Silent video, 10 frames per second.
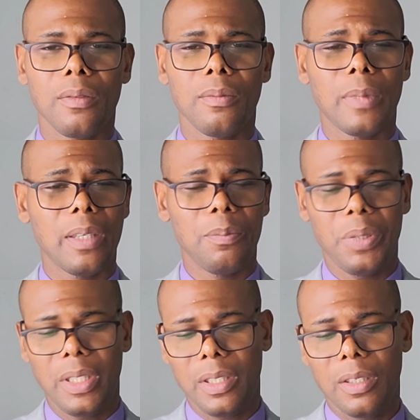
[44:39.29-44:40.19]
might
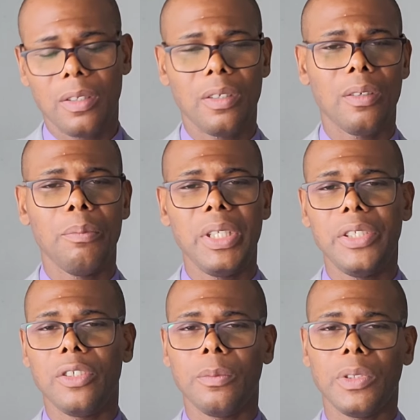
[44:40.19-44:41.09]
be a
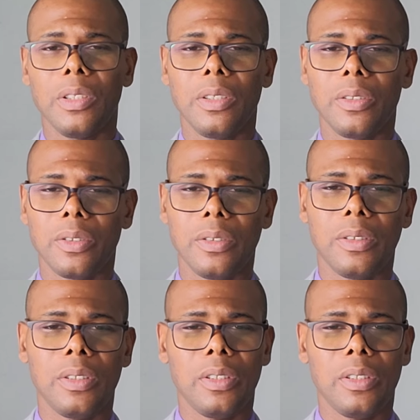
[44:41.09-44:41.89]
medium the Lord